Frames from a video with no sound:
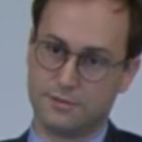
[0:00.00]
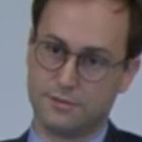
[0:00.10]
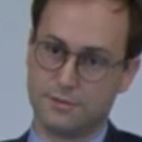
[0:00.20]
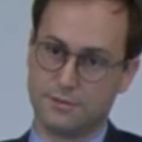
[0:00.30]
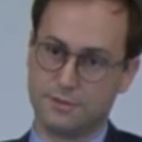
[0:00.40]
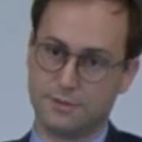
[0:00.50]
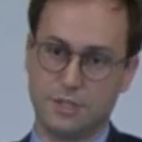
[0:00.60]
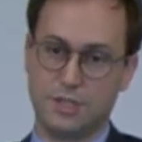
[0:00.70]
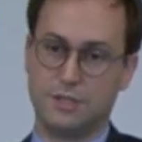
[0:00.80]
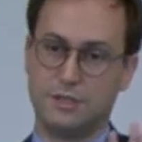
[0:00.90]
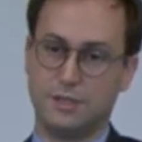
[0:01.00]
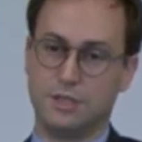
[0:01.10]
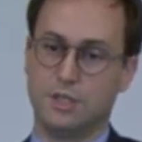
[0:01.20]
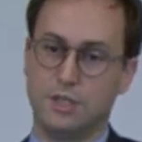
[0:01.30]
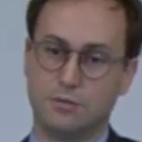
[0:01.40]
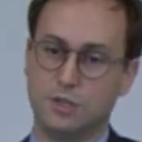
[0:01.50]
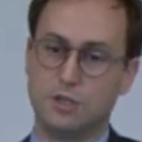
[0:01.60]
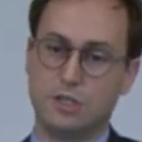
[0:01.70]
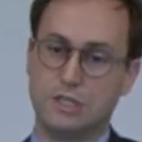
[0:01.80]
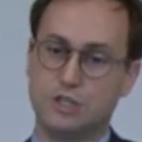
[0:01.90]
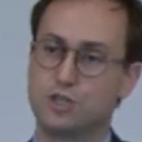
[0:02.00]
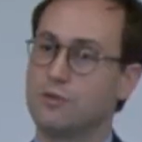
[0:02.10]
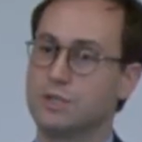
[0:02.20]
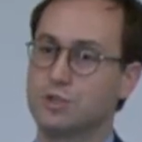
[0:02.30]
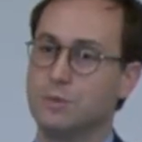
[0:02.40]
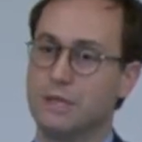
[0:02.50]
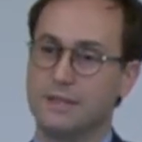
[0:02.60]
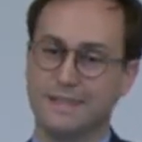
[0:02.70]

You no, you don't need to show it to me.